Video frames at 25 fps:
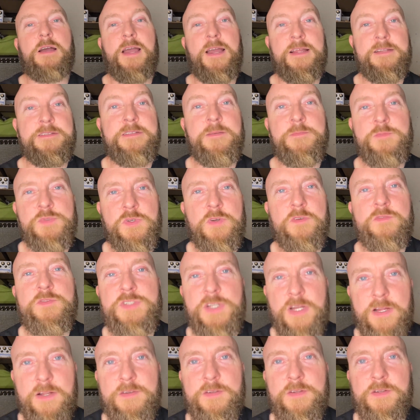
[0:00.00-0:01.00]
had some sort of
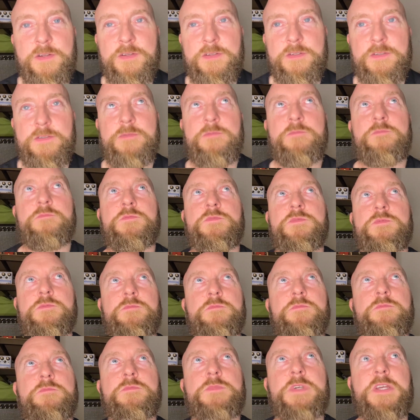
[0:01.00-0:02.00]

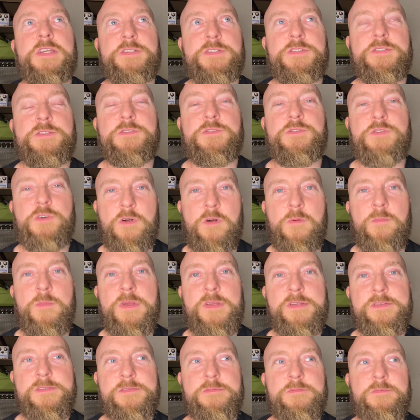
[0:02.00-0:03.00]
childhood-ish
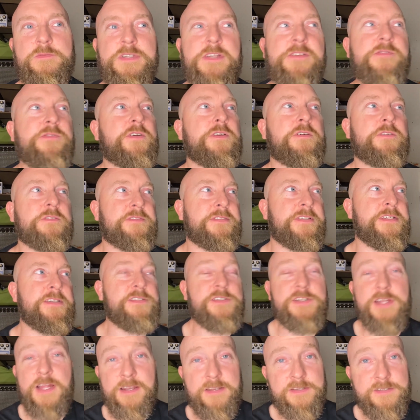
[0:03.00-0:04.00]
traumas, difficulties,
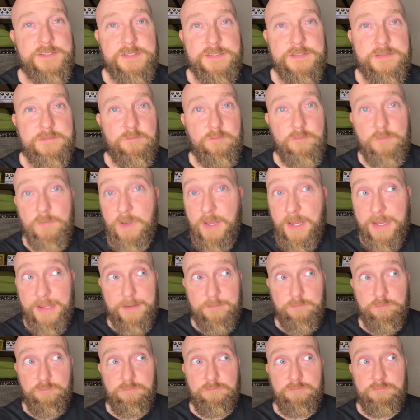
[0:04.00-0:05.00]
challenges, like
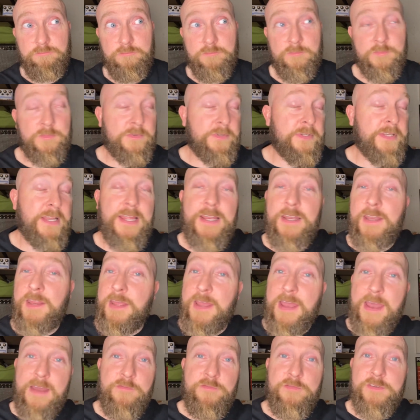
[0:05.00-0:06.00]

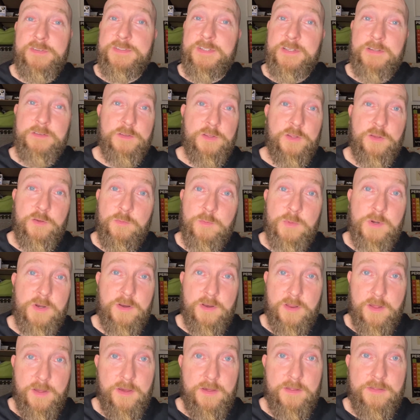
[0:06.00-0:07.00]
nearly every single human on
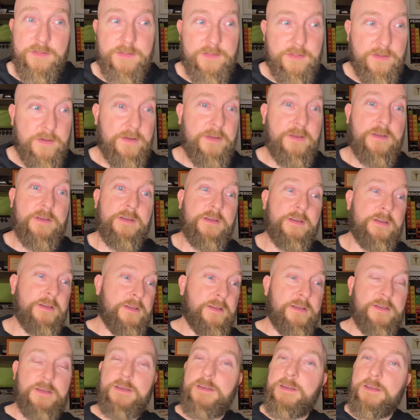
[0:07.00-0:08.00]
earth
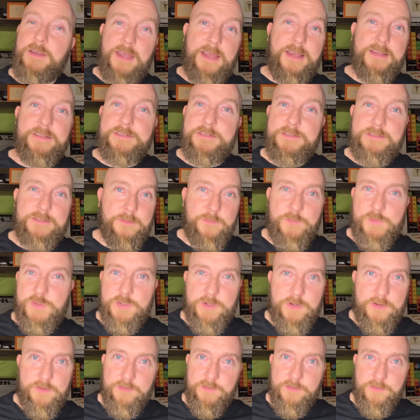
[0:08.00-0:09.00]
has some
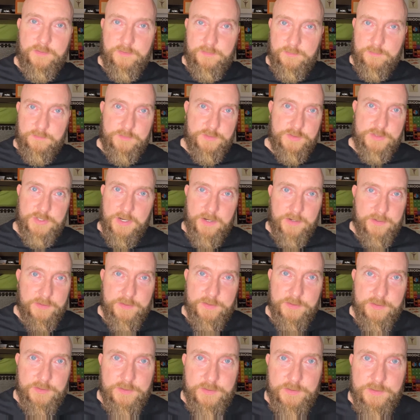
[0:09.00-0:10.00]
sort of
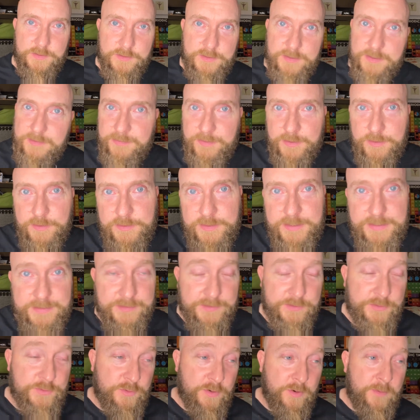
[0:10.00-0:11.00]
childhood difficulties
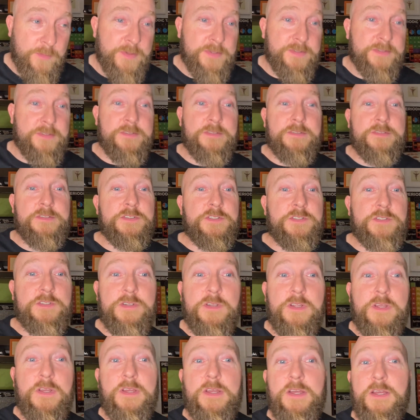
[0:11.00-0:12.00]
and traumas and
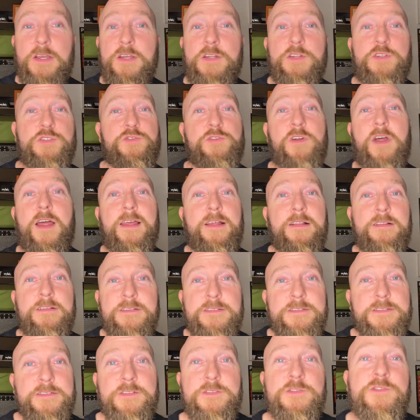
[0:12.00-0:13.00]

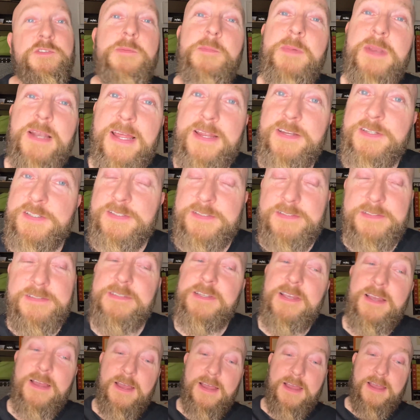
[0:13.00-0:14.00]
trials and tribulations.
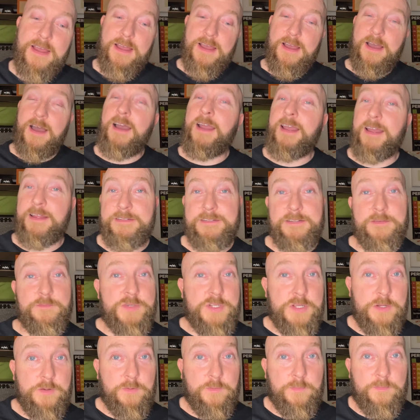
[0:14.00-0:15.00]
I had some
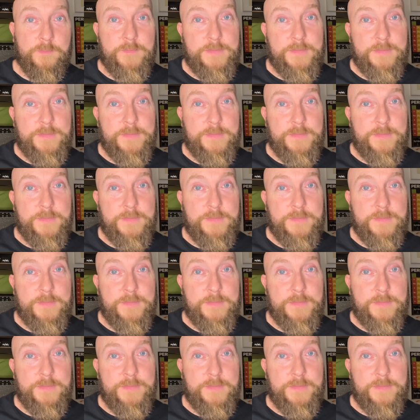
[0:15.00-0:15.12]
too.